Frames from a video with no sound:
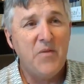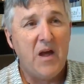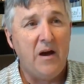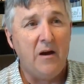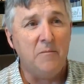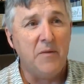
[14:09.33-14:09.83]

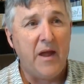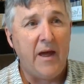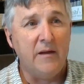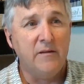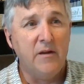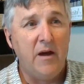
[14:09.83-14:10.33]

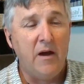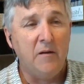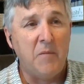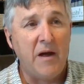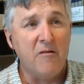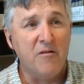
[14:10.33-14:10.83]
And
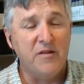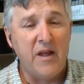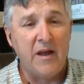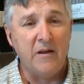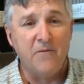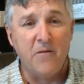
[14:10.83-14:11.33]
my
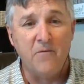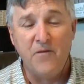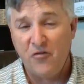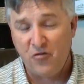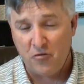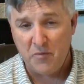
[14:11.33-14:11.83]
understanding from
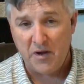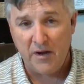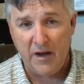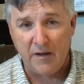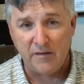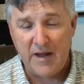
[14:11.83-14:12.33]
fishermen
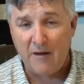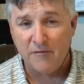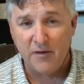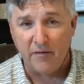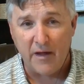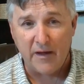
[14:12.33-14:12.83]
is
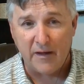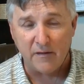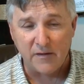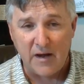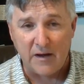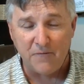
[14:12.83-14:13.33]
Townsley Lake is
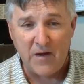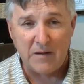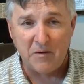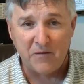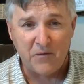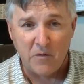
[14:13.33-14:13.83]
kind of
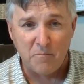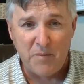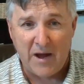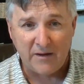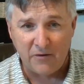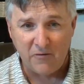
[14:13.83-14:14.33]
famous for
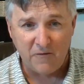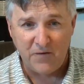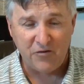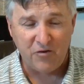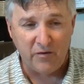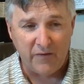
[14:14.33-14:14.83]
backcountry
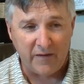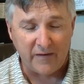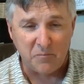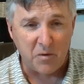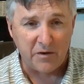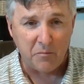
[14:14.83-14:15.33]
fishing. They like
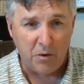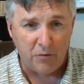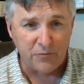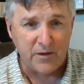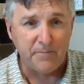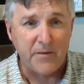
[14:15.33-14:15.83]
to bring their
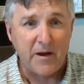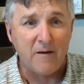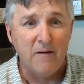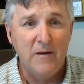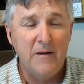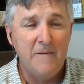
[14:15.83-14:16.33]
poles up
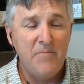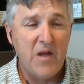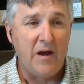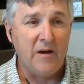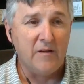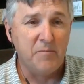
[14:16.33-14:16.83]
there.
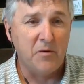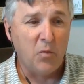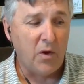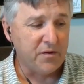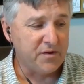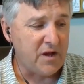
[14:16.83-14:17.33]
It's been
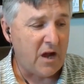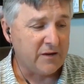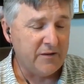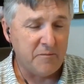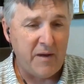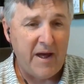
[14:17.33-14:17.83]
well stocked
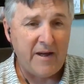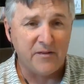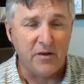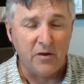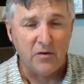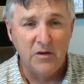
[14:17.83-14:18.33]
in the past,
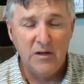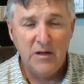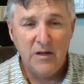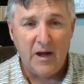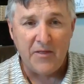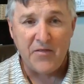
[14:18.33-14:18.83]
so
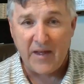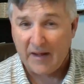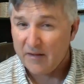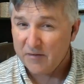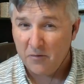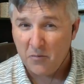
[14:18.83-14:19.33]
I think
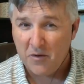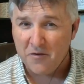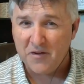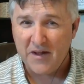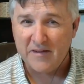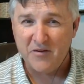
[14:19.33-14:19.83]
it's still one of
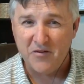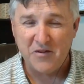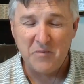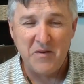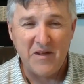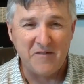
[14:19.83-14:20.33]
those lakes in
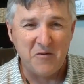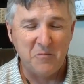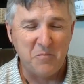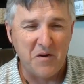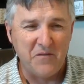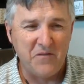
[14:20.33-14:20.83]
Yosemite that's still
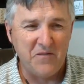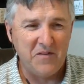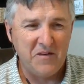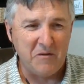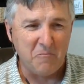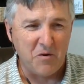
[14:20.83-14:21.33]
pretty
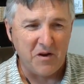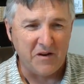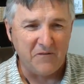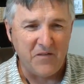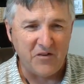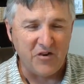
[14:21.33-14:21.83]

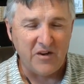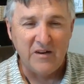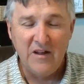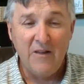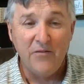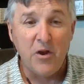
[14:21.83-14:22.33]
good fishing.
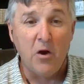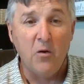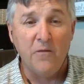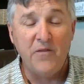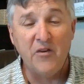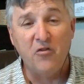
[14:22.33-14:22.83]
No
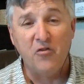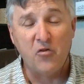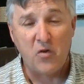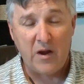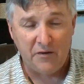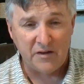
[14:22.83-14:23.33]
official
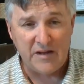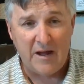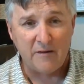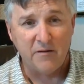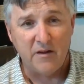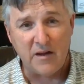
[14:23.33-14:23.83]
trail to
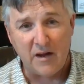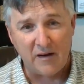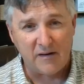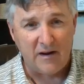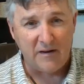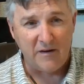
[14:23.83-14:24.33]
Townsley. You got to
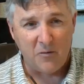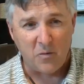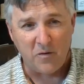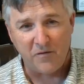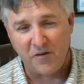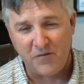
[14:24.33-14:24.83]
kind of know
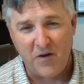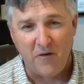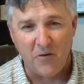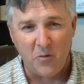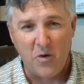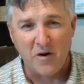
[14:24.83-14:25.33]
where to just follow
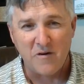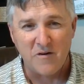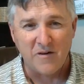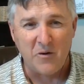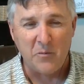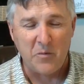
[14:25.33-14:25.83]
the water
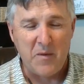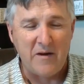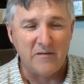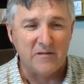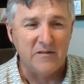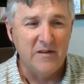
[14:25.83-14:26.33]
and go up the
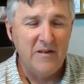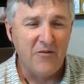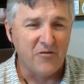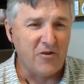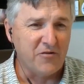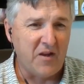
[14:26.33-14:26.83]
mountain.
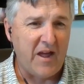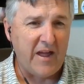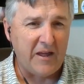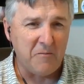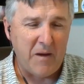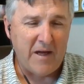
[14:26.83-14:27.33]
There's also
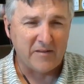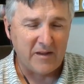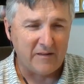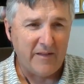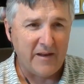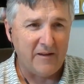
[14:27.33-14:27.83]
Hanging Basket
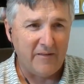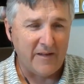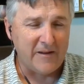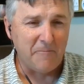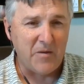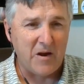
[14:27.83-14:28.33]

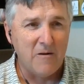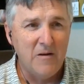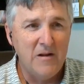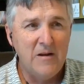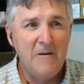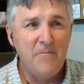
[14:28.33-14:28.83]
Lake up there.
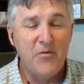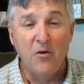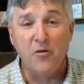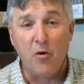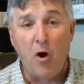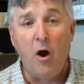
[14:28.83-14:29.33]
Those
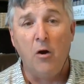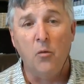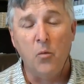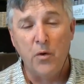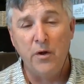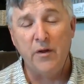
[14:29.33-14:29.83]
are all
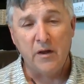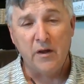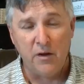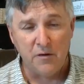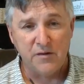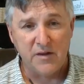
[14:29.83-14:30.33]
really
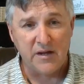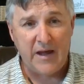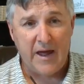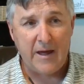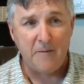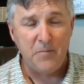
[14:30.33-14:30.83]
close to
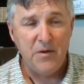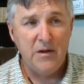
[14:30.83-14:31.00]
camp.